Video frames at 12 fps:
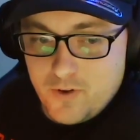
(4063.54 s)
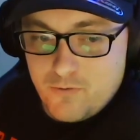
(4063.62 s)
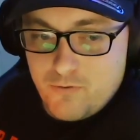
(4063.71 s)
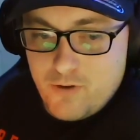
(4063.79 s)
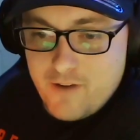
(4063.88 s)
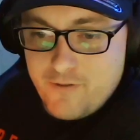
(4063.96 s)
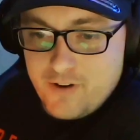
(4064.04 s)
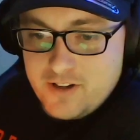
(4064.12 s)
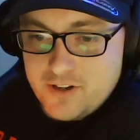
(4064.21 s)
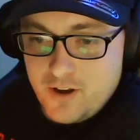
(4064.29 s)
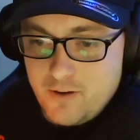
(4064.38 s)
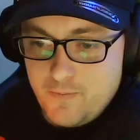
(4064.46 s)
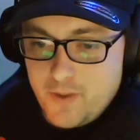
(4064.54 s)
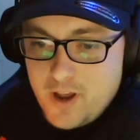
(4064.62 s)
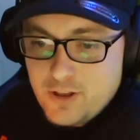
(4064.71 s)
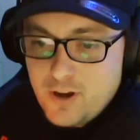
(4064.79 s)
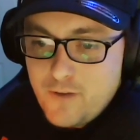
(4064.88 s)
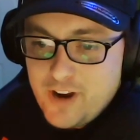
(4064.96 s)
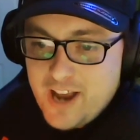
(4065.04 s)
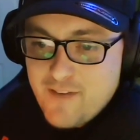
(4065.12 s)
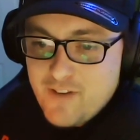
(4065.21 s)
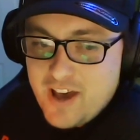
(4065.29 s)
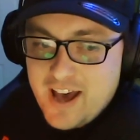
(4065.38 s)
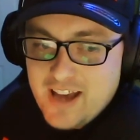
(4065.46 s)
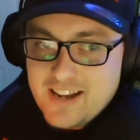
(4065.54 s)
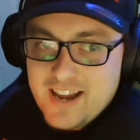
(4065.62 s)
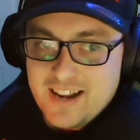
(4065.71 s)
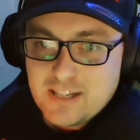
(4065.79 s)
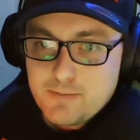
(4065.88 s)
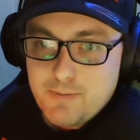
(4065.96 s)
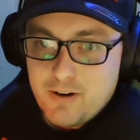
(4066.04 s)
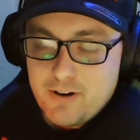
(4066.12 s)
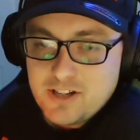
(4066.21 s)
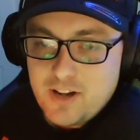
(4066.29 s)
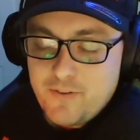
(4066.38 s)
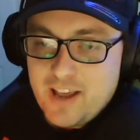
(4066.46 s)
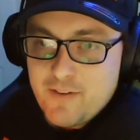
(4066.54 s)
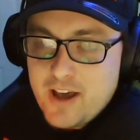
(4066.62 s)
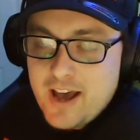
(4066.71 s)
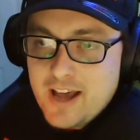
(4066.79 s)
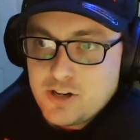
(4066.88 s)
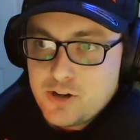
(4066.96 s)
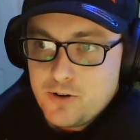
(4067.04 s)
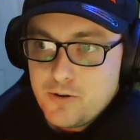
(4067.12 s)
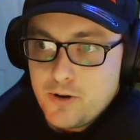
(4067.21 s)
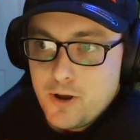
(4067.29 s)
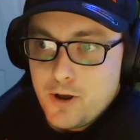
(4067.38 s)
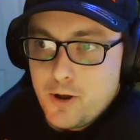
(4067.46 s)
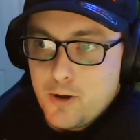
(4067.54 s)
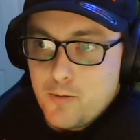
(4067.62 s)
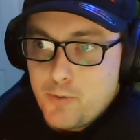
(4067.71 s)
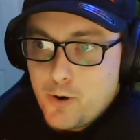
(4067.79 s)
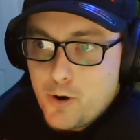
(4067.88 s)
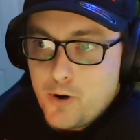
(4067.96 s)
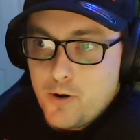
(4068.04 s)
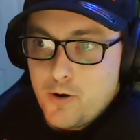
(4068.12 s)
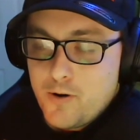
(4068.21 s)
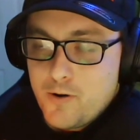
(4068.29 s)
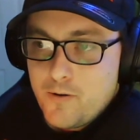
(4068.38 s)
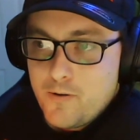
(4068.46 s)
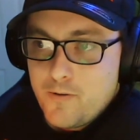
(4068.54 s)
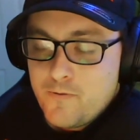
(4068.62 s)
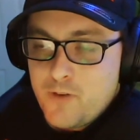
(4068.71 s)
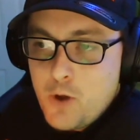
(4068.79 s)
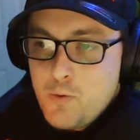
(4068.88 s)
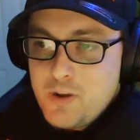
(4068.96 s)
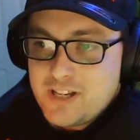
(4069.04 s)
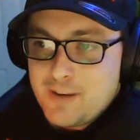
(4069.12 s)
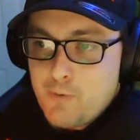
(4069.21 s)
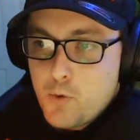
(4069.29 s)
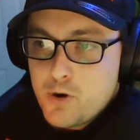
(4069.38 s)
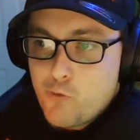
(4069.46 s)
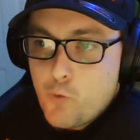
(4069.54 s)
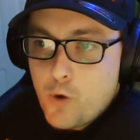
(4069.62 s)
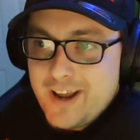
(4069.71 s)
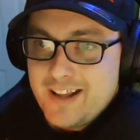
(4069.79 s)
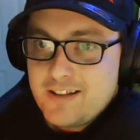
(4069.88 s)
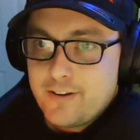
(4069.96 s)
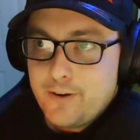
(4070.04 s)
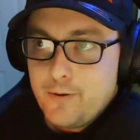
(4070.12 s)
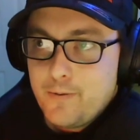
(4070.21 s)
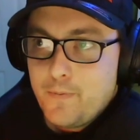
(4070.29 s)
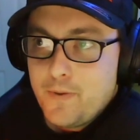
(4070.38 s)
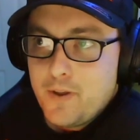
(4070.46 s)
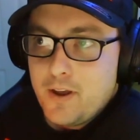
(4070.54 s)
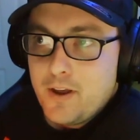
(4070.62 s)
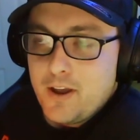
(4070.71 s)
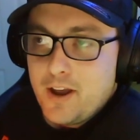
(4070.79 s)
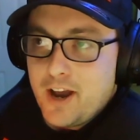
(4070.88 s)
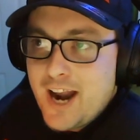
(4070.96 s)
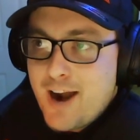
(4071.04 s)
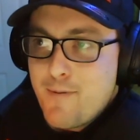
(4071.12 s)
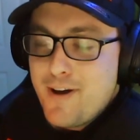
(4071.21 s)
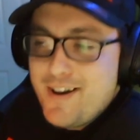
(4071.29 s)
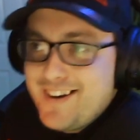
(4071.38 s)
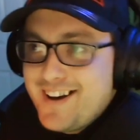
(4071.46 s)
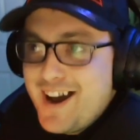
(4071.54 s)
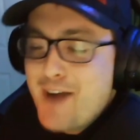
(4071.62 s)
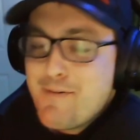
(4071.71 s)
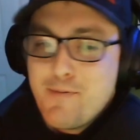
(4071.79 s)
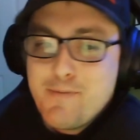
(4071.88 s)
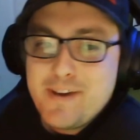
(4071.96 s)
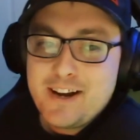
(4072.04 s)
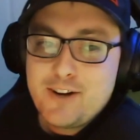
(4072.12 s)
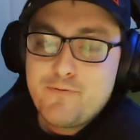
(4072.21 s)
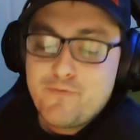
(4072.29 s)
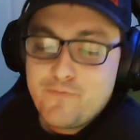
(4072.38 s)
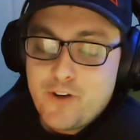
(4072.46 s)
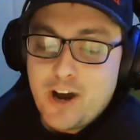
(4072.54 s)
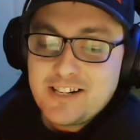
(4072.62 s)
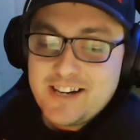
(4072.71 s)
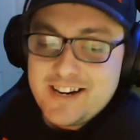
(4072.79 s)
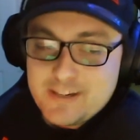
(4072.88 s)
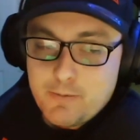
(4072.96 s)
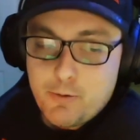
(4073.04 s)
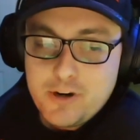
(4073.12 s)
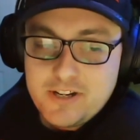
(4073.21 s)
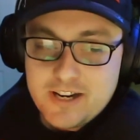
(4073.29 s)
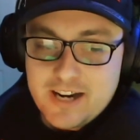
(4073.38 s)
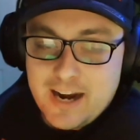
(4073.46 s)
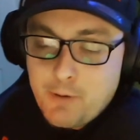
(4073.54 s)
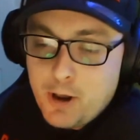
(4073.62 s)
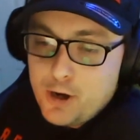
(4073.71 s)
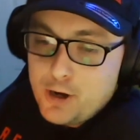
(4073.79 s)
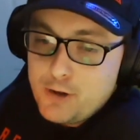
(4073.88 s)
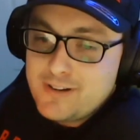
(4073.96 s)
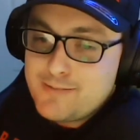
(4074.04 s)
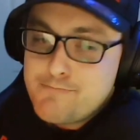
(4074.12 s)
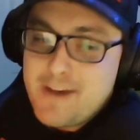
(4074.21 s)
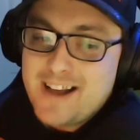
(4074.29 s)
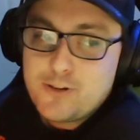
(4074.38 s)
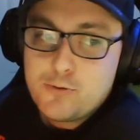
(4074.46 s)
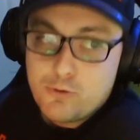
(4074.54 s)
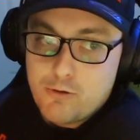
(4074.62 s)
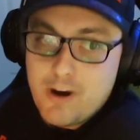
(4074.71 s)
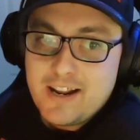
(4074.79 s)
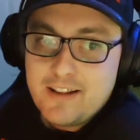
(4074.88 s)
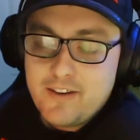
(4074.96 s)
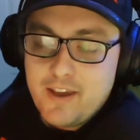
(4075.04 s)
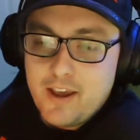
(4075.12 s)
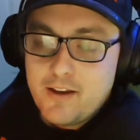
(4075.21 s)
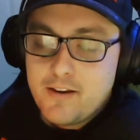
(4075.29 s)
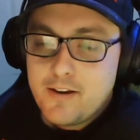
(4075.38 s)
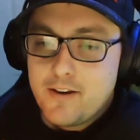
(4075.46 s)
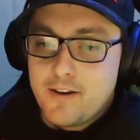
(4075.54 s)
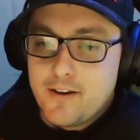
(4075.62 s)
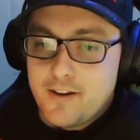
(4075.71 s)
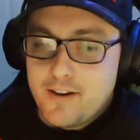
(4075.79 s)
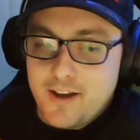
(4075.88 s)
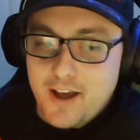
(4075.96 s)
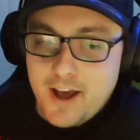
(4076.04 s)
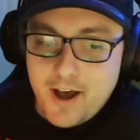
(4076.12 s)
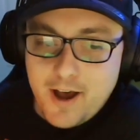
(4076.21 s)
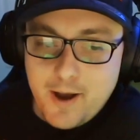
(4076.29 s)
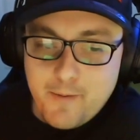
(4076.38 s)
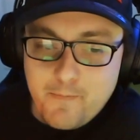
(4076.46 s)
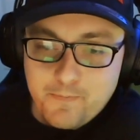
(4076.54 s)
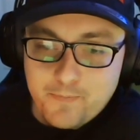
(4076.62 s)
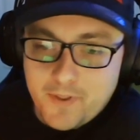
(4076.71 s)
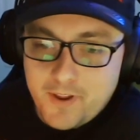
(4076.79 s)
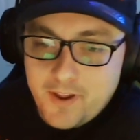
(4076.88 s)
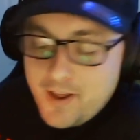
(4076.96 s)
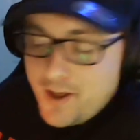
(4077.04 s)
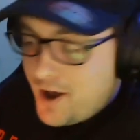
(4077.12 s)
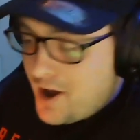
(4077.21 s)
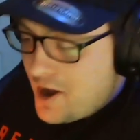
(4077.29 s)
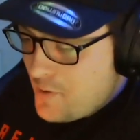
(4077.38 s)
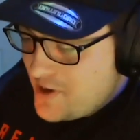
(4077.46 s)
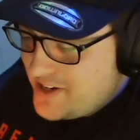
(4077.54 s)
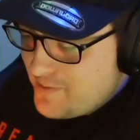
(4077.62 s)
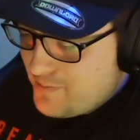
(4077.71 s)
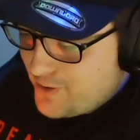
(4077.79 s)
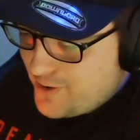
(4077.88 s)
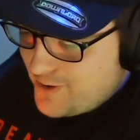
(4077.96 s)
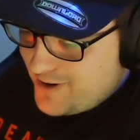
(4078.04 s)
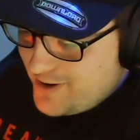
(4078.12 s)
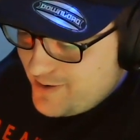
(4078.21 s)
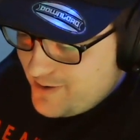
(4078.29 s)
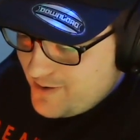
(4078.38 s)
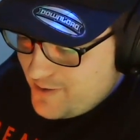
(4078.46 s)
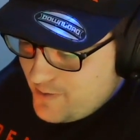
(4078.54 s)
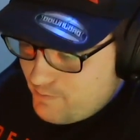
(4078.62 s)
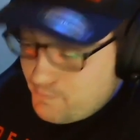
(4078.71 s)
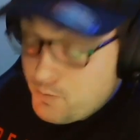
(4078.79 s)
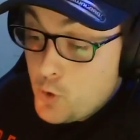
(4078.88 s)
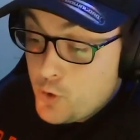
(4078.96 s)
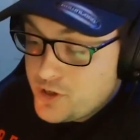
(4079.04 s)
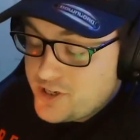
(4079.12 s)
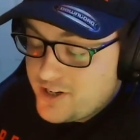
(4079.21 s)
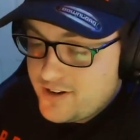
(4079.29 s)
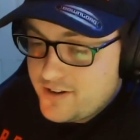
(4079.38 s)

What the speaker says: Rightfully so. I don't think I ever had that experience. I don't think I ever had to. But the only time I would have wanted to, and I remember being vitally disappointed, and I'm going to lose metal credits here. I went to bought